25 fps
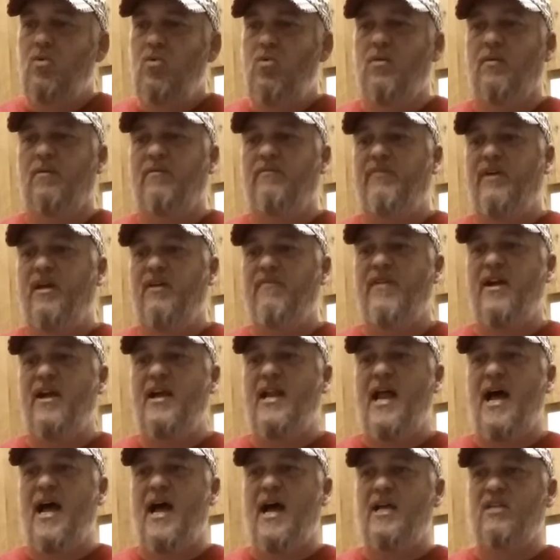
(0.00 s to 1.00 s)
Ooh, very,
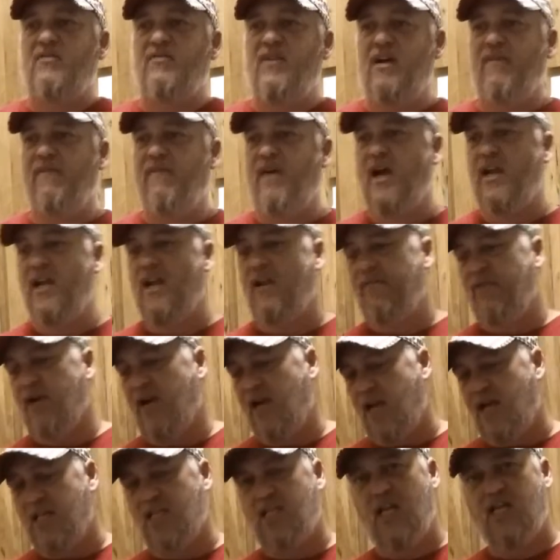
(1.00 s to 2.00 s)
very nice. Very,
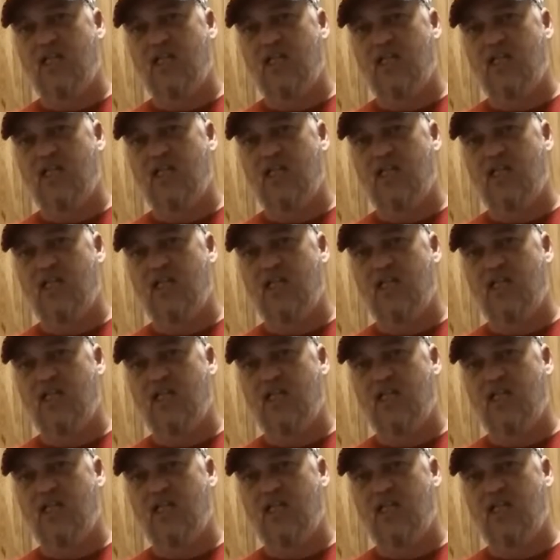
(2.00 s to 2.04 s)
very nice.